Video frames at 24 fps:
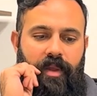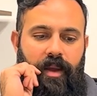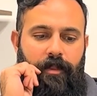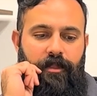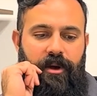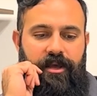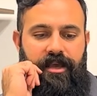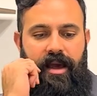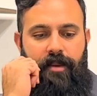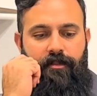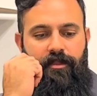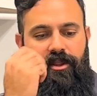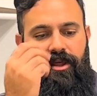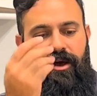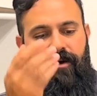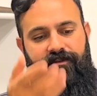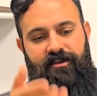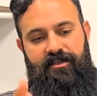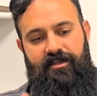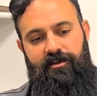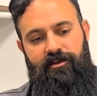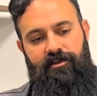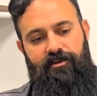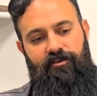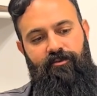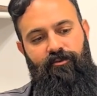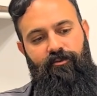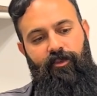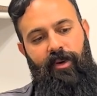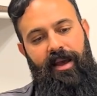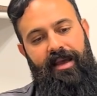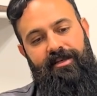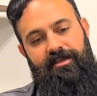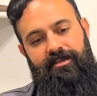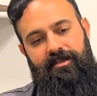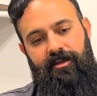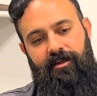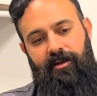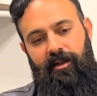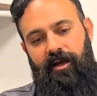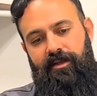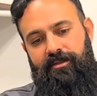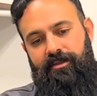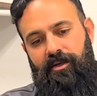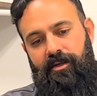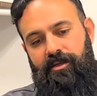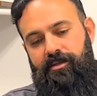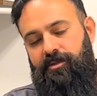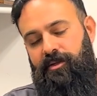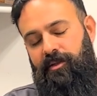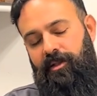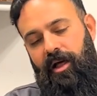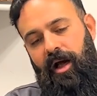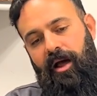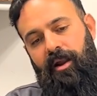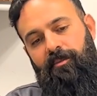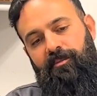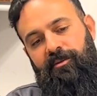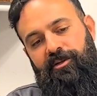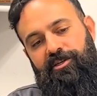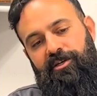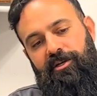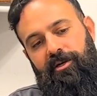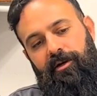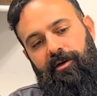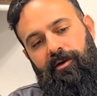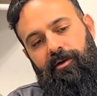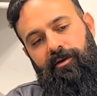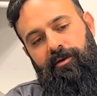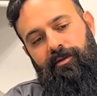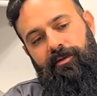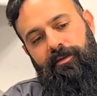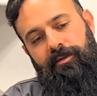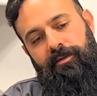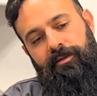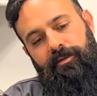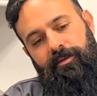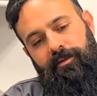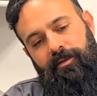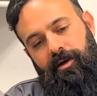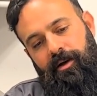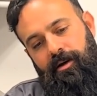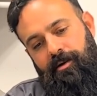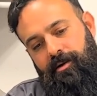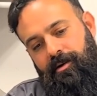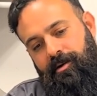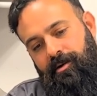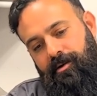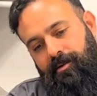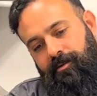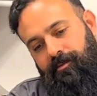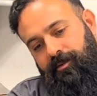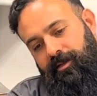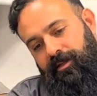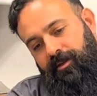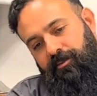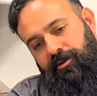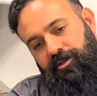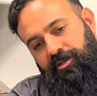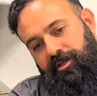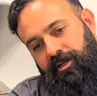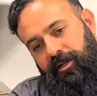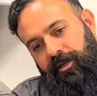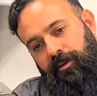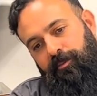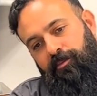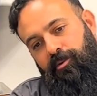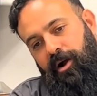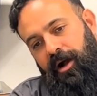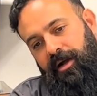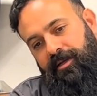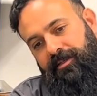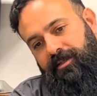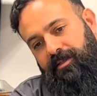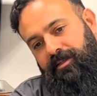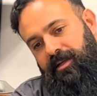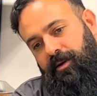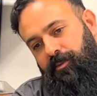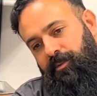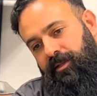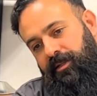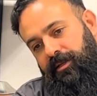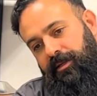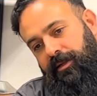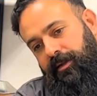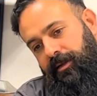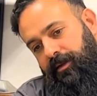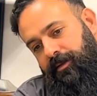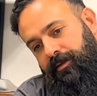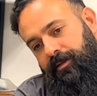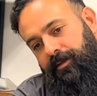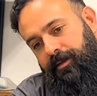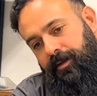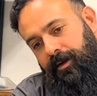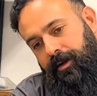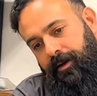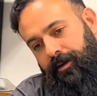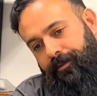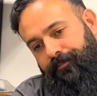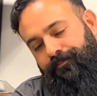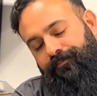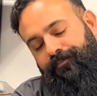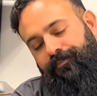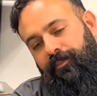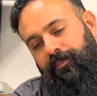but yeah, but obviously you wasted also, also a lot of material uh, with the machining process that we did it um,